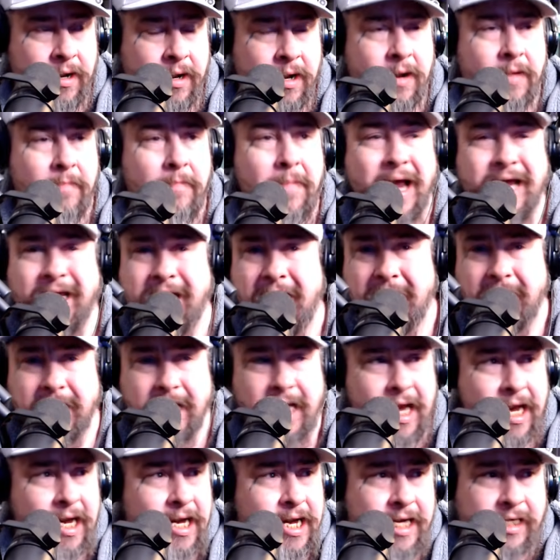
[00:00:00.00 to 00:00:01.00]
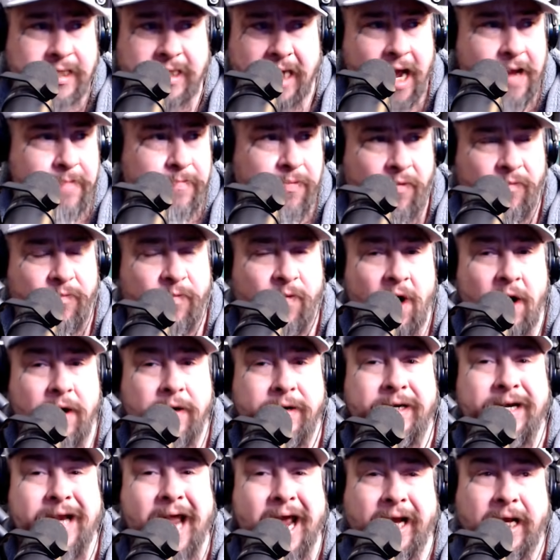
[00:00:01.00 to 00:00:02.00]
making any type of
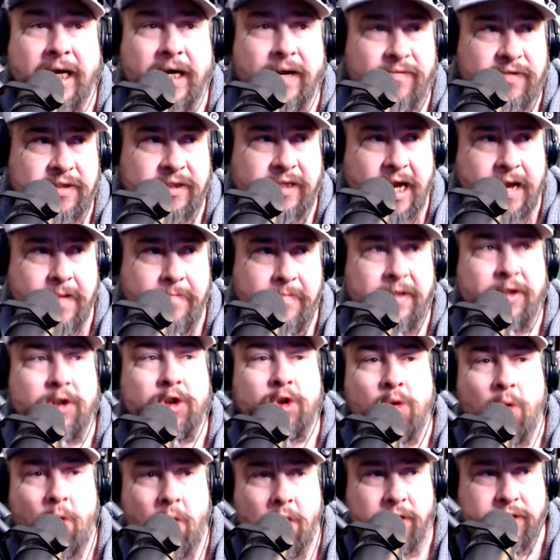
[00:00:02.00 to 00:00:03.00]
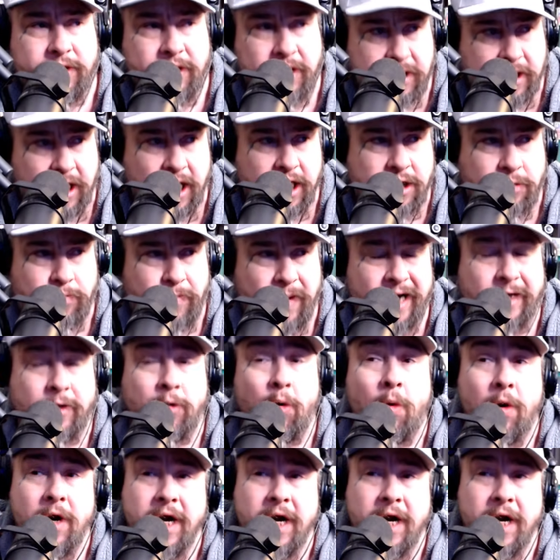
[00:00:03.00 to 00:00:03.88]
negative statements towards a suspect or